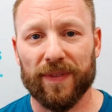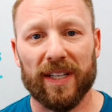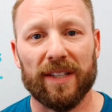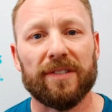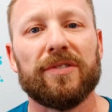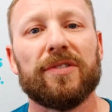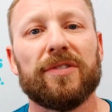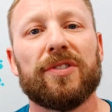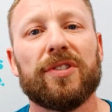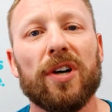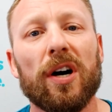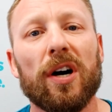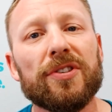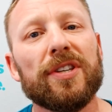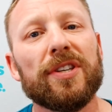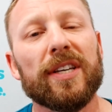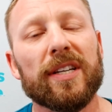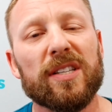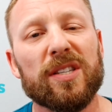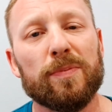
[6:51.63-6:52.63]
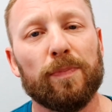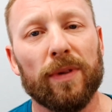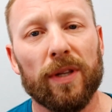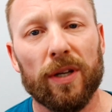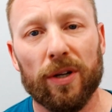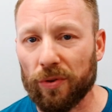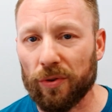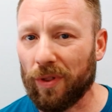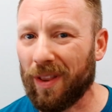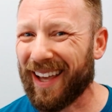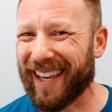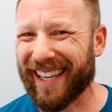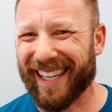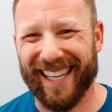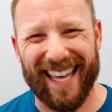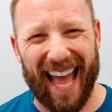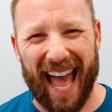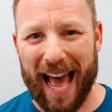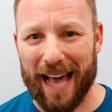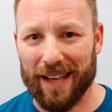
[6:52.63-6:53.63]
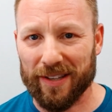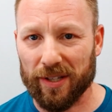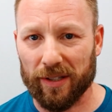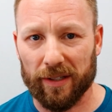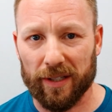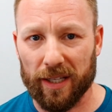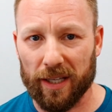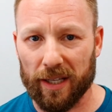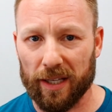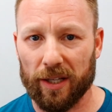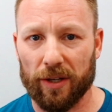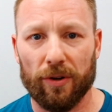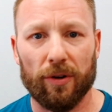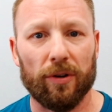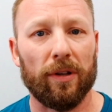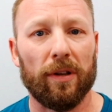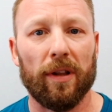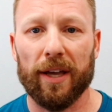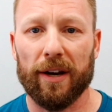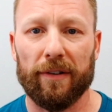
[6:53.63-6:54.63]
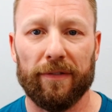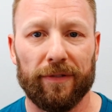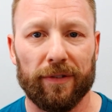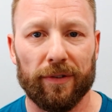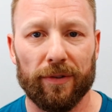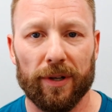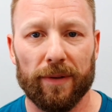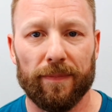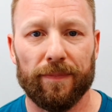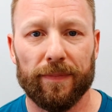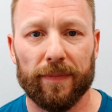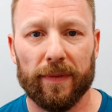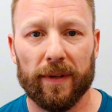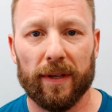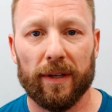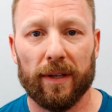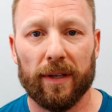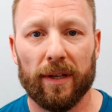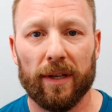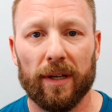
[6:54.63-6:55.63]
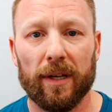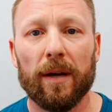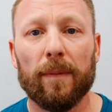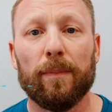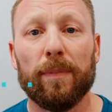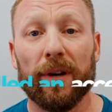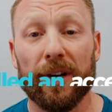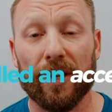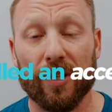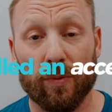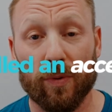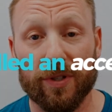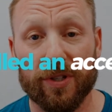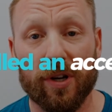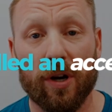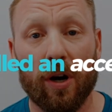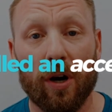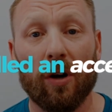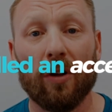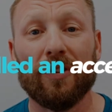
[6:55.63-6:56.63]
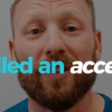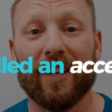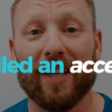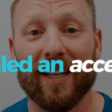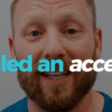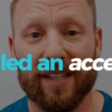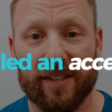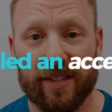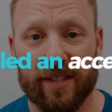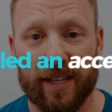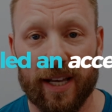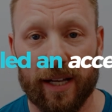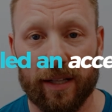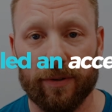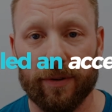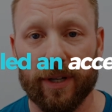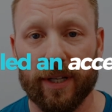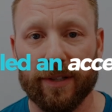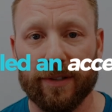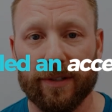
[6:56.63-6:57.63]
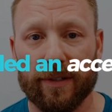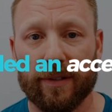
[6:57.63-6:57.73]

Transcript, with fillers: It doesn't explode like gasoline or lighter fluid, but it's what's called an accelerant.